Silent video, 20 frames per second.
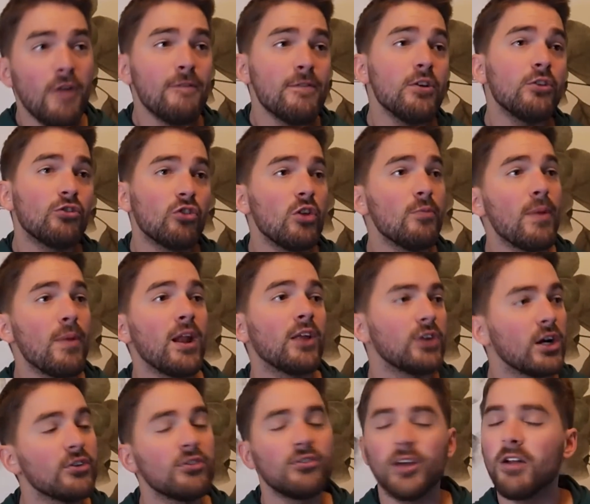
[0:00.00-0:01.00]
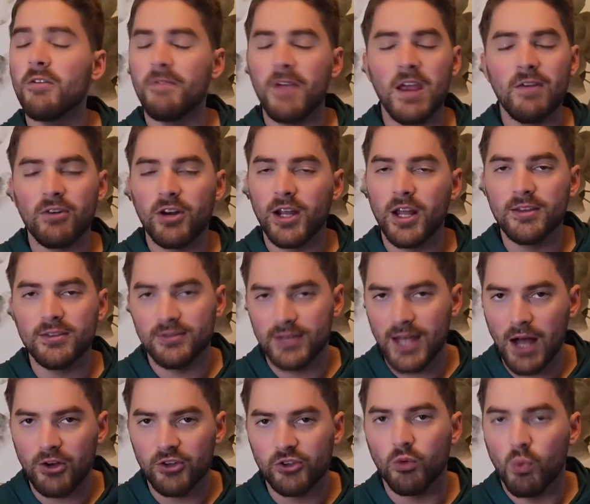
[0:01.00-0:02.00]
should have been a touchdown favorite against
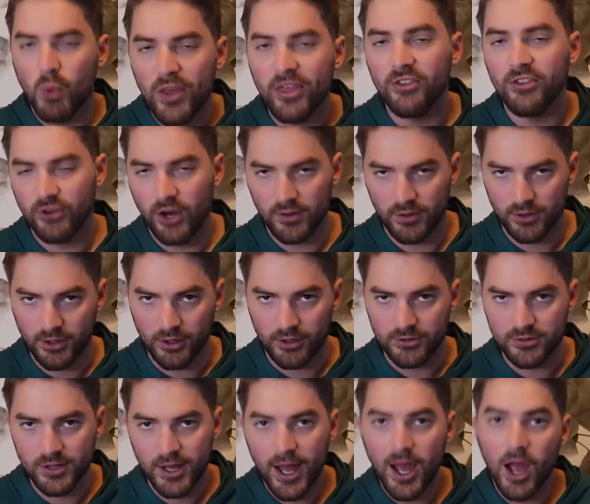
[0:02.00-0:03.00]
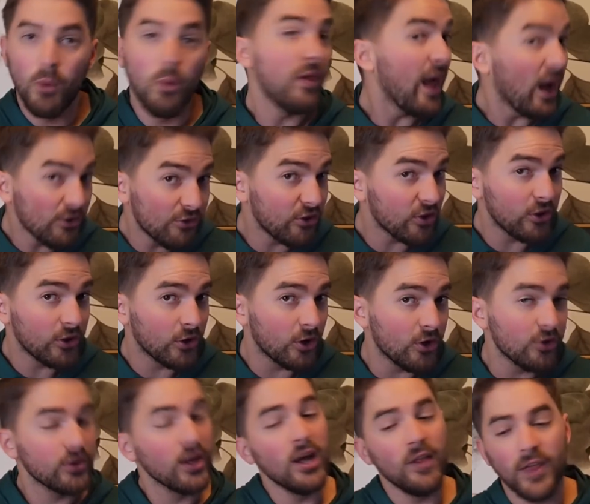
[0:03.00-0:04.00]
Dallas with Jalen Hurts. Without Jalen
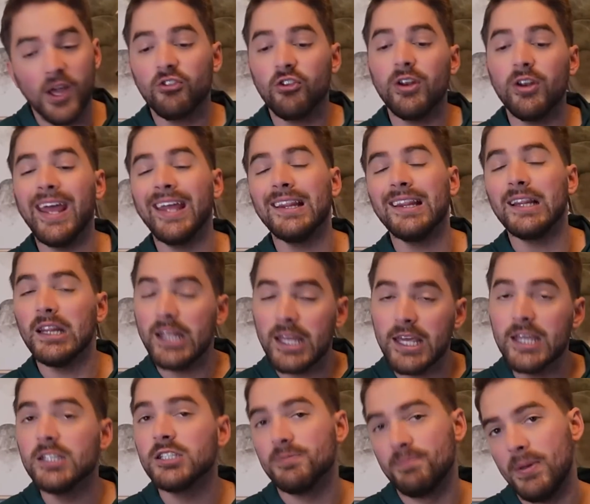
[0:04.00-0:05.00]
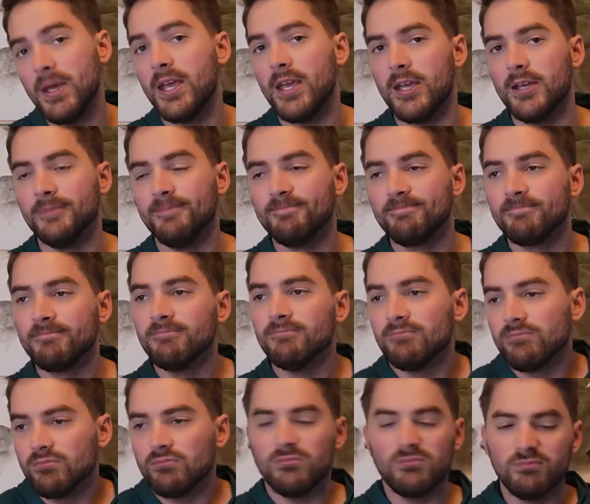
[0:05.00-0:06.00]
Hurts, they should at least be
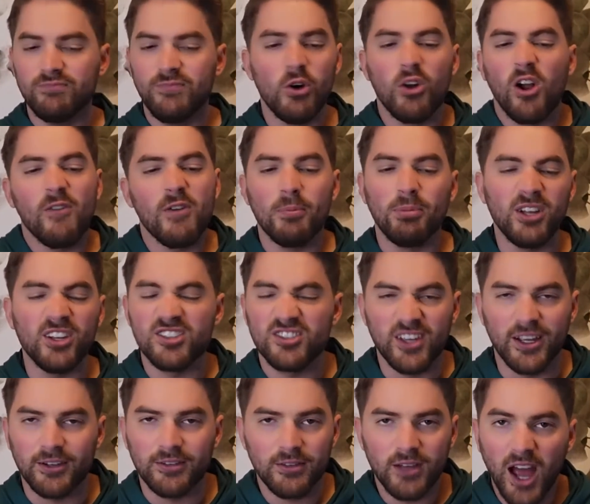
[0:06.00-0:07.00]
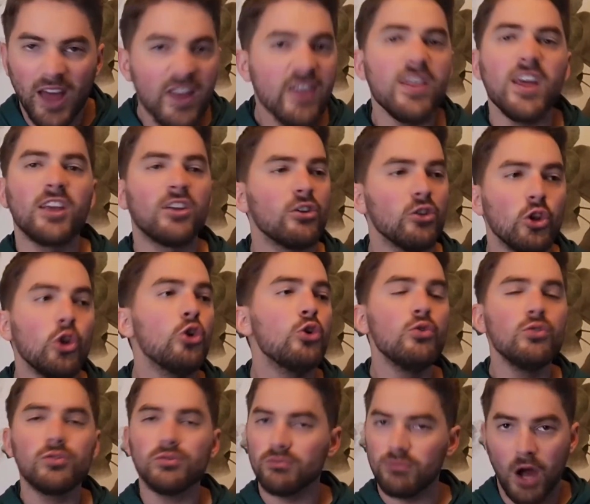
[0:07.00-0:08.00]
Philadelphia +6. I think they could
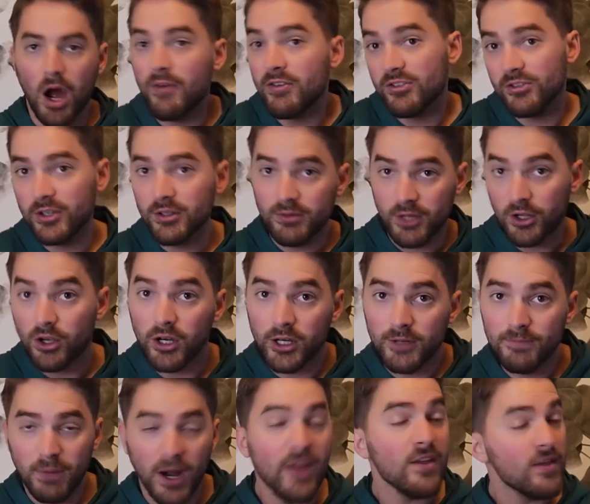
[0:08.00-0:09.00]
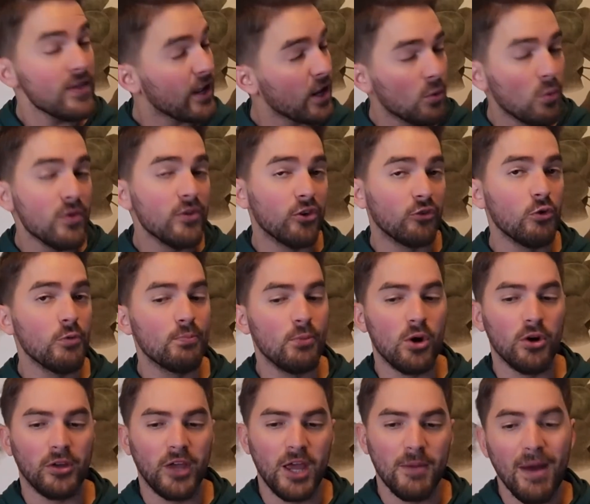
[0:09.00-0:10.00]
lose. Obviously, they could, but I think they can win this
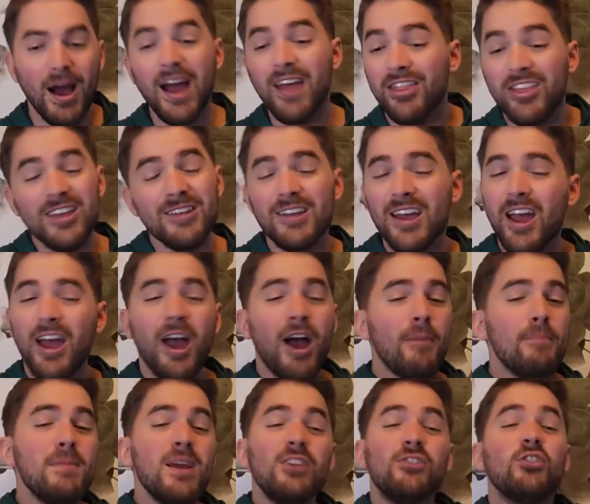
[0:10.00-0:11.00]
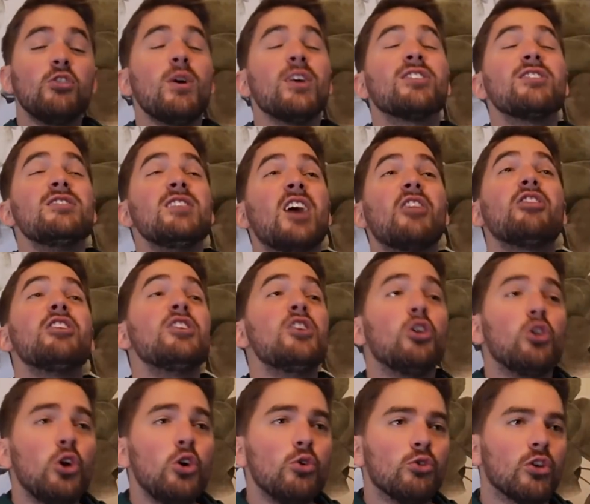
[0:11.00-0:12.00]
football game. I think Minshew has nothing to
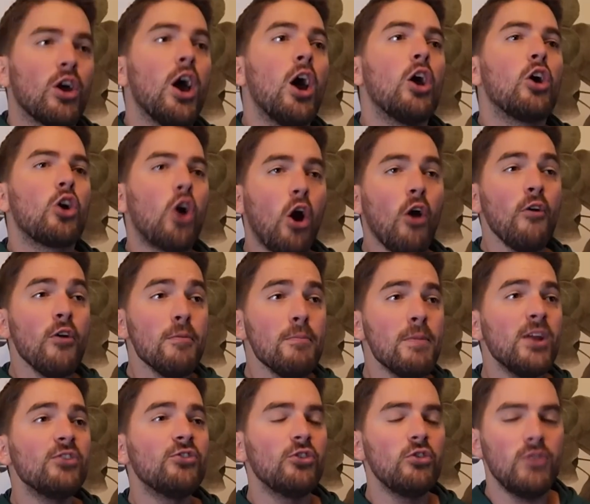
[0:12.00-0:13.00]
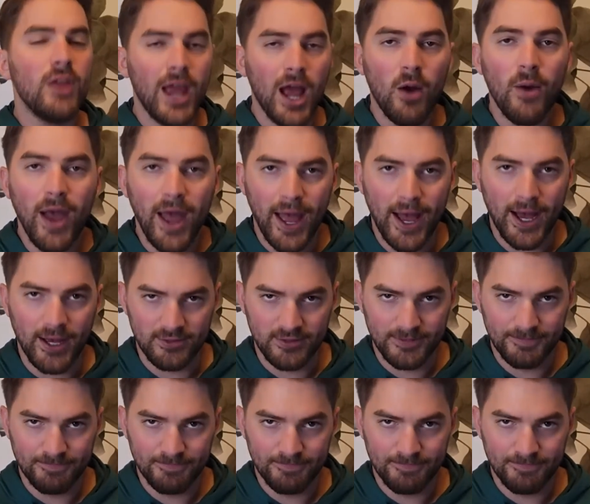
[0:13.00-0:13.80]
lose. Gardner Minshew now has